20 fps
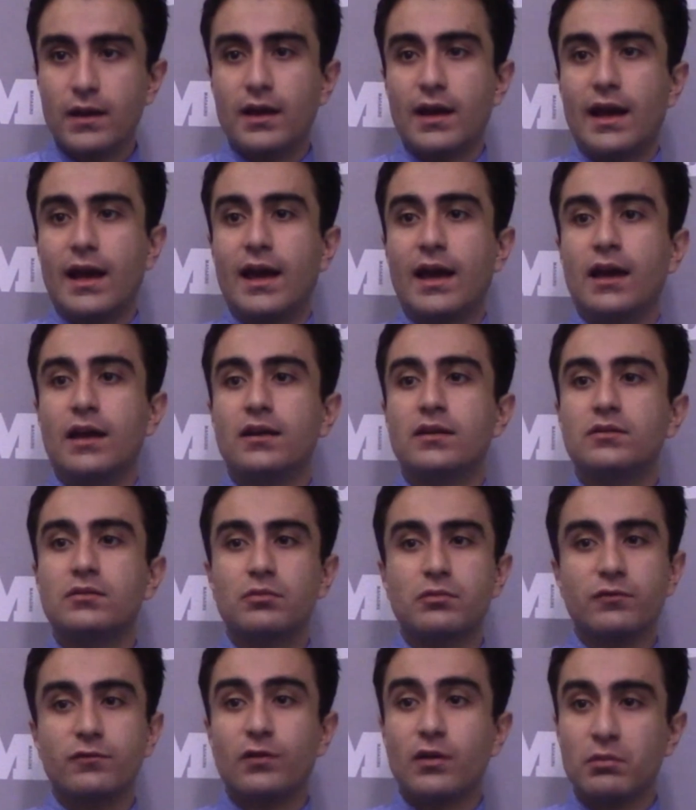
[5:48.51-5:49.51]
and
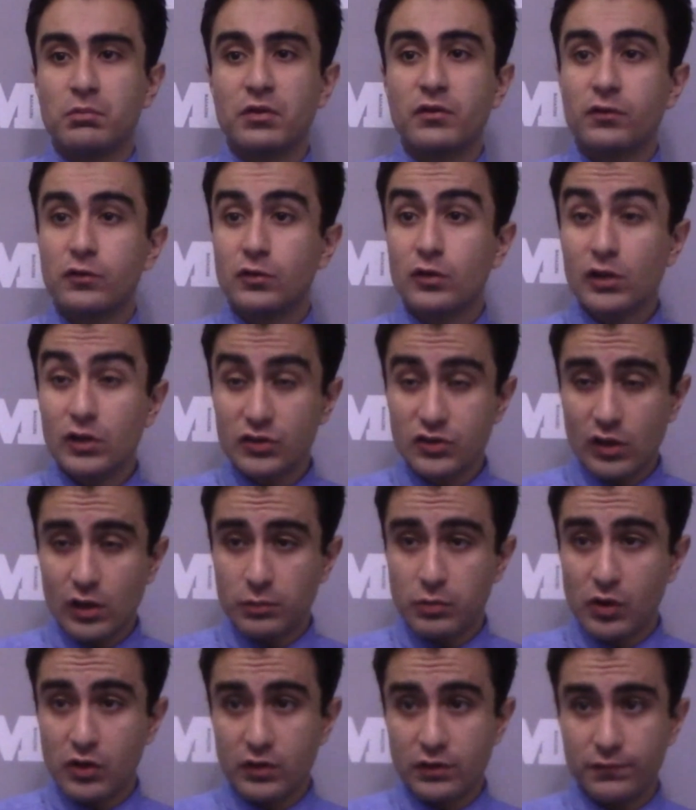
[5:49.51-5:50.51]
from a methodological
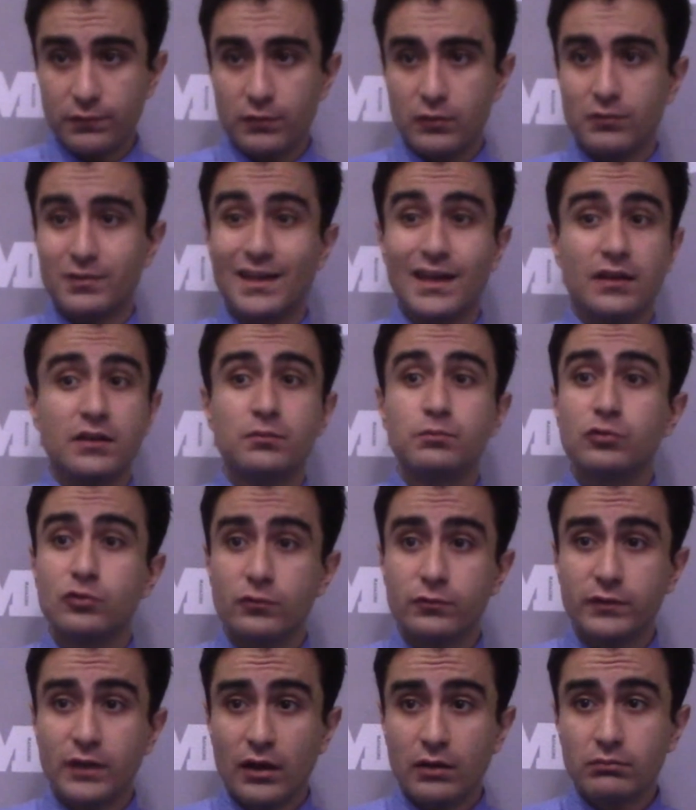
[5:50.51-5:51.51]
point of view we can
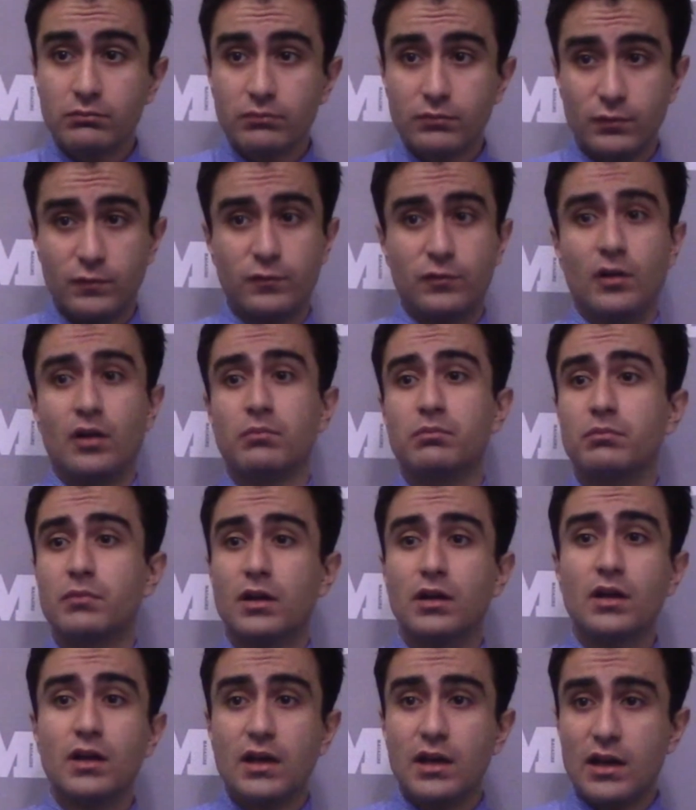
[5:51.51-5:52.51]
improve them from
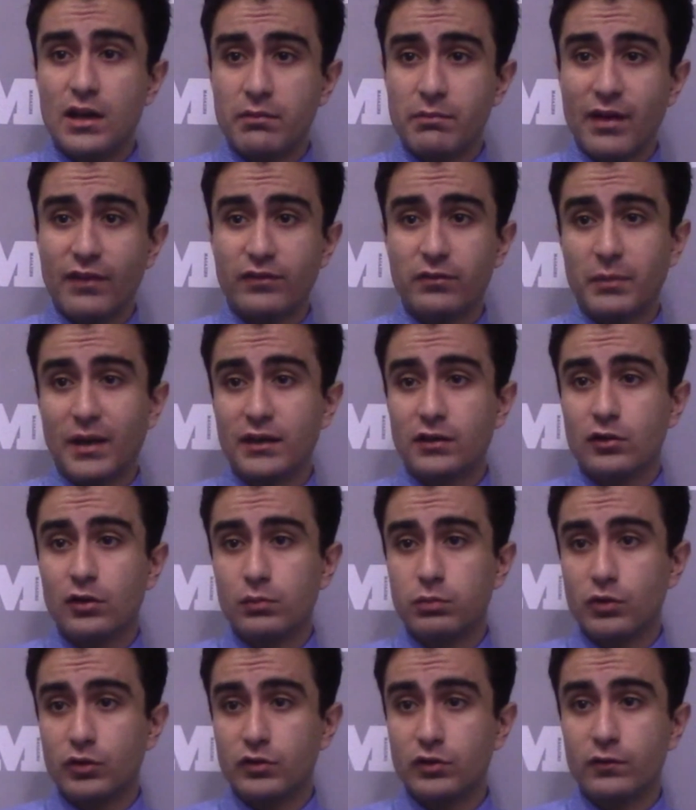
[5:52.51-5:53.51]
a mathematical
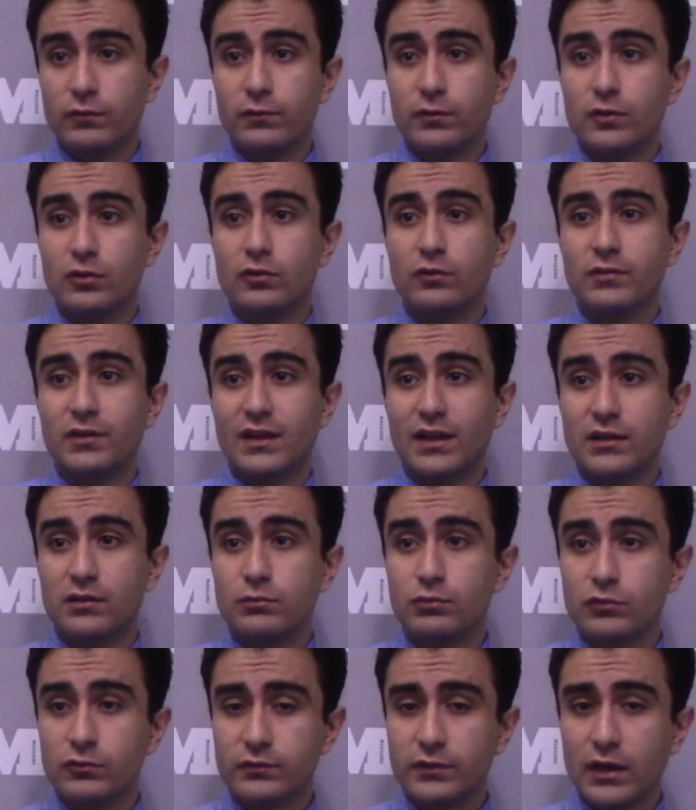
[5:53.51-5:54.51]
point of view we can
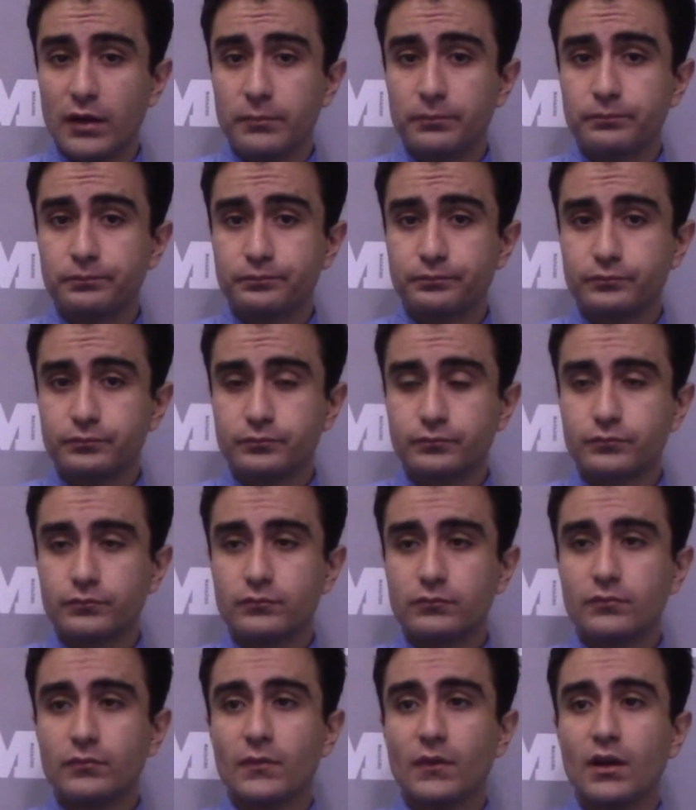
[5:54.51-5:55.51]
improve them
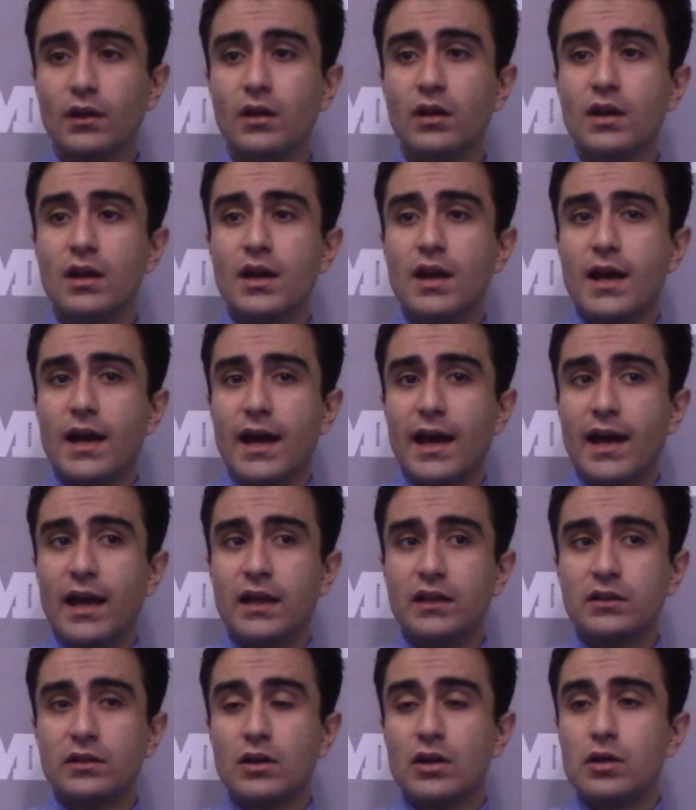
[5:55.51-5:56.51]

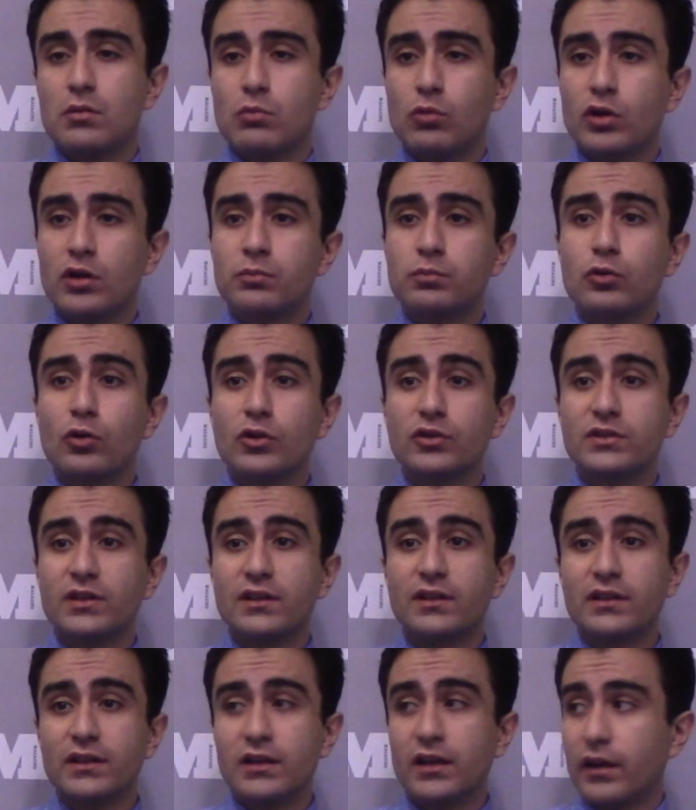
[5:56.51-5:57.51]
and more
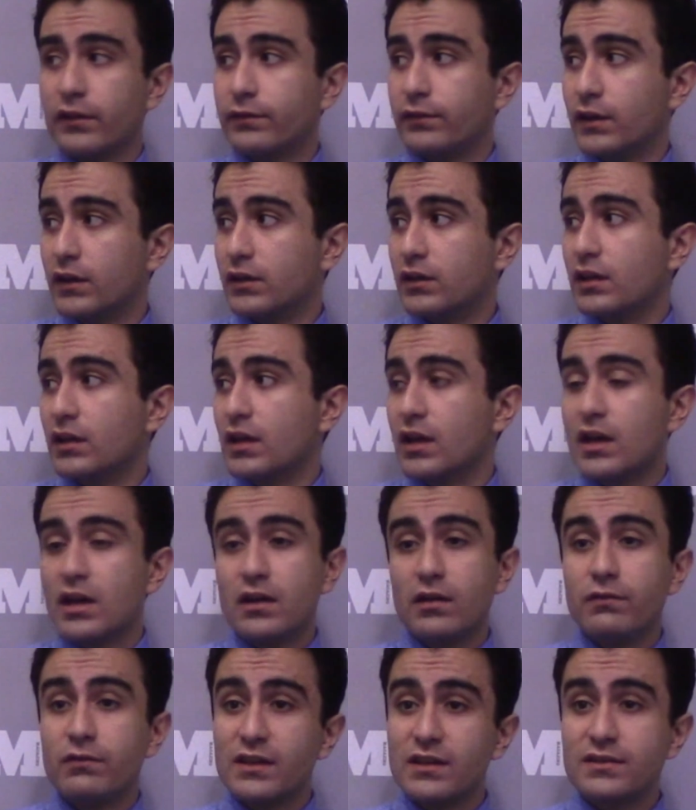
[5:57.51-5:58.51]
importantly i think
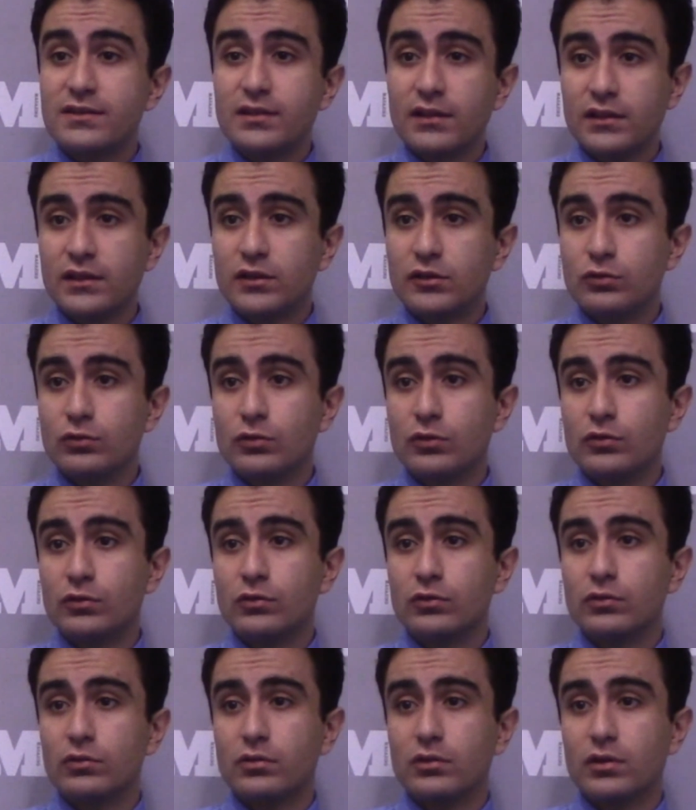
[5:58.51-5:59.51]
we still need
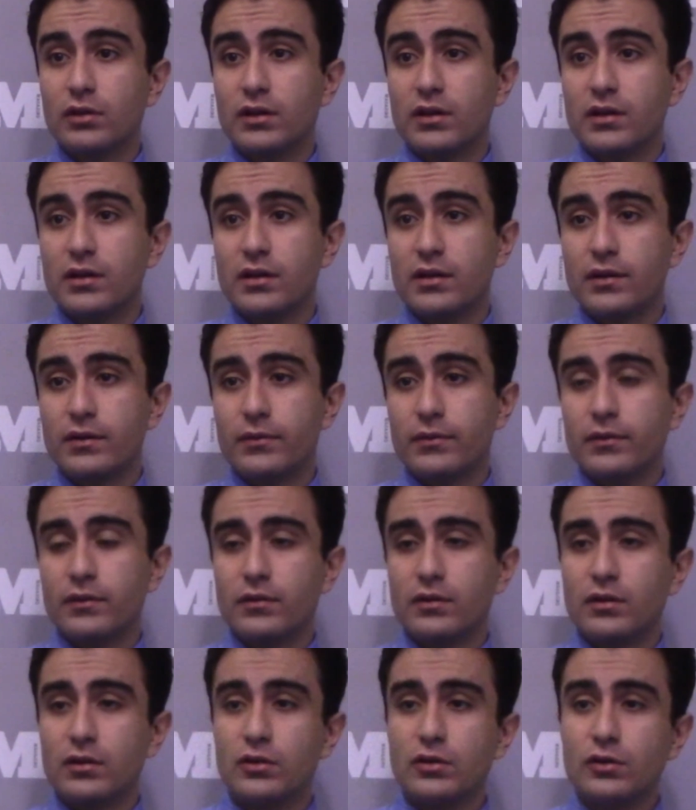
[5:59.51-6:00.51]
to
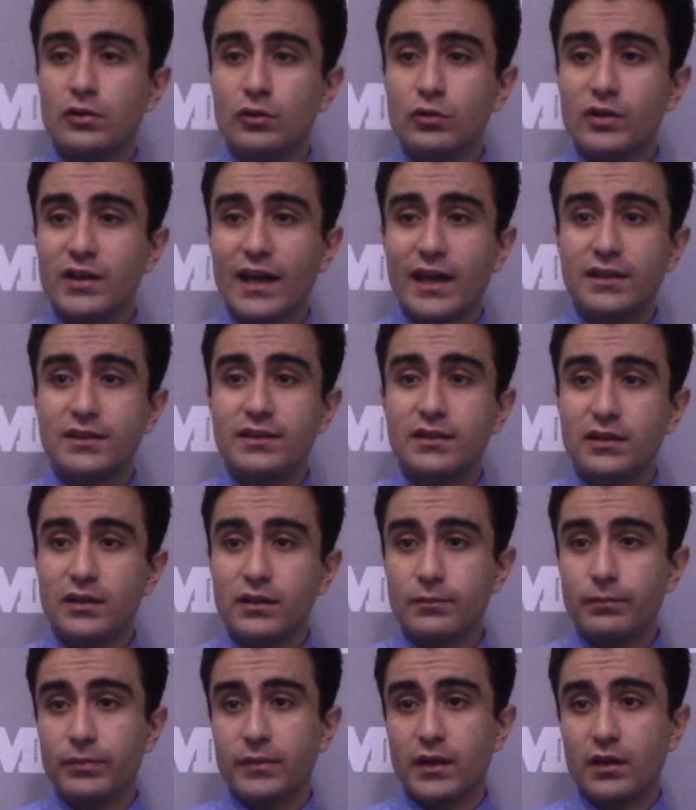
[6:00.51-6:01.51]
look at
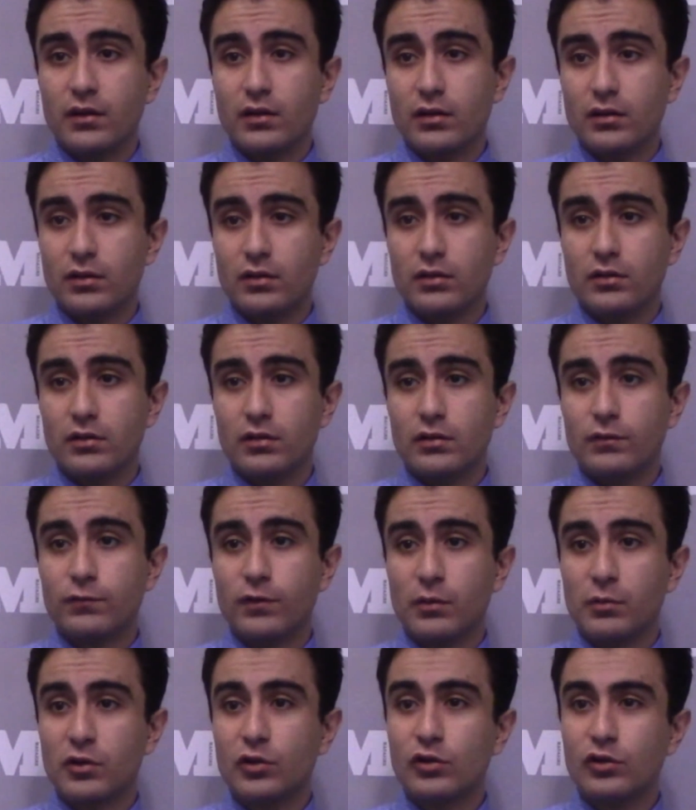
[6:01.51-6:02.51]
the
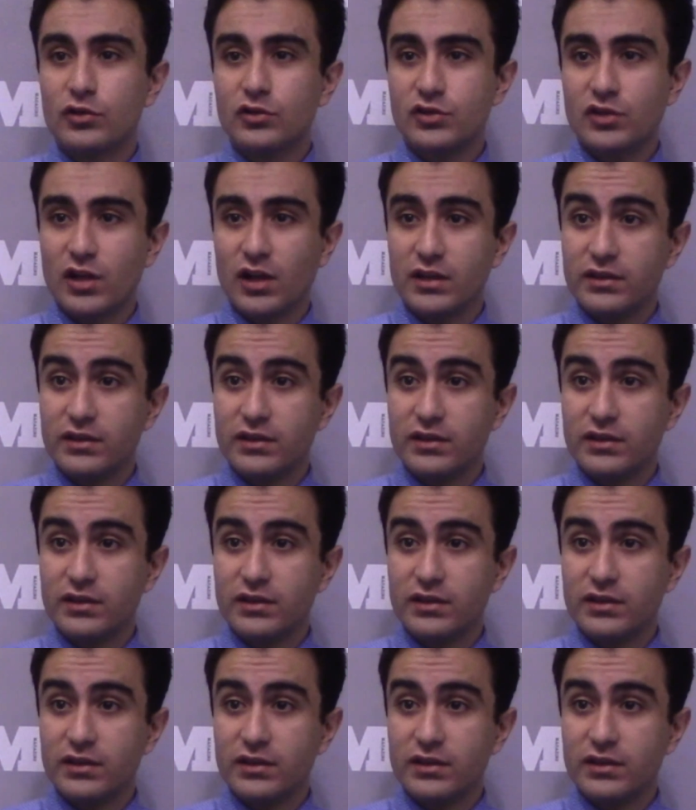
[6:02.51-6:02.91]
pharmacological